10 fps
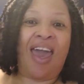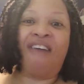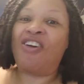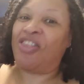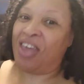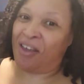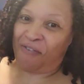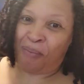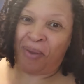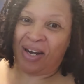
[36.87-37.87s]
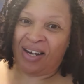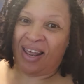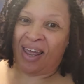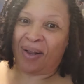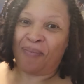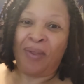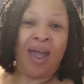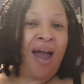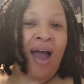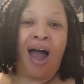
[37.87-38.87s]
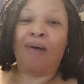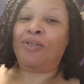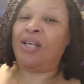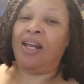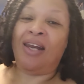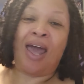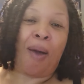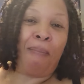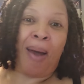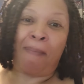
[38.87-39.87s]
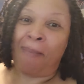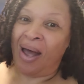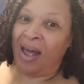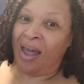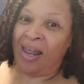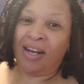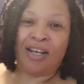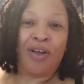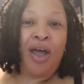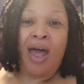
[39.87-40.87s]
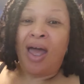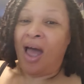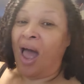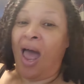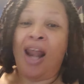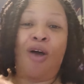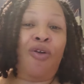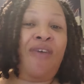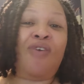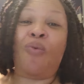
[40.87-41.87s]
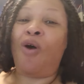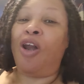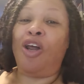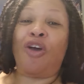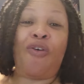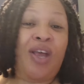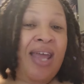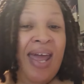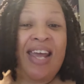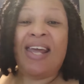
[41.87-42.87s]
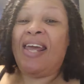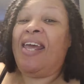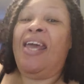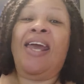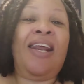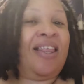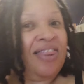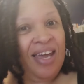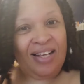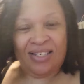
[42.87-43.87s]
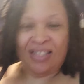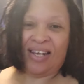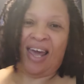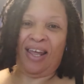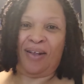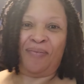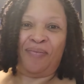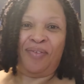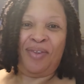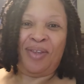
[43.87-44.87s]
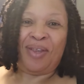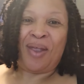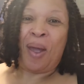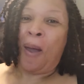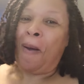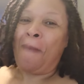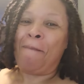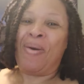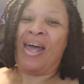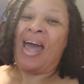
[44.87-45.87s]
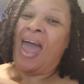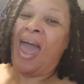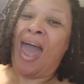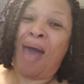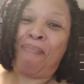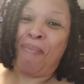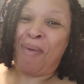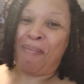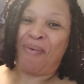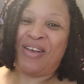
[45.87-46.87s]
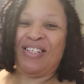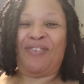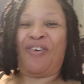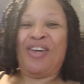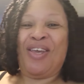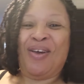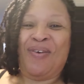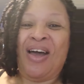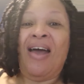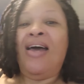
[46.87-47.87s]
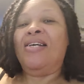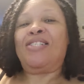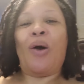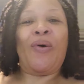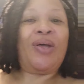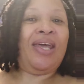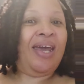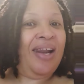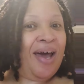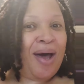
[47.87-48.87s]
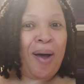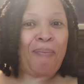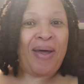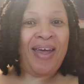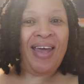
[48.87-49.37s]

everything for me today. I'm shutting down my mind. I don't even want to create anything today. But happy memories for you. So get up,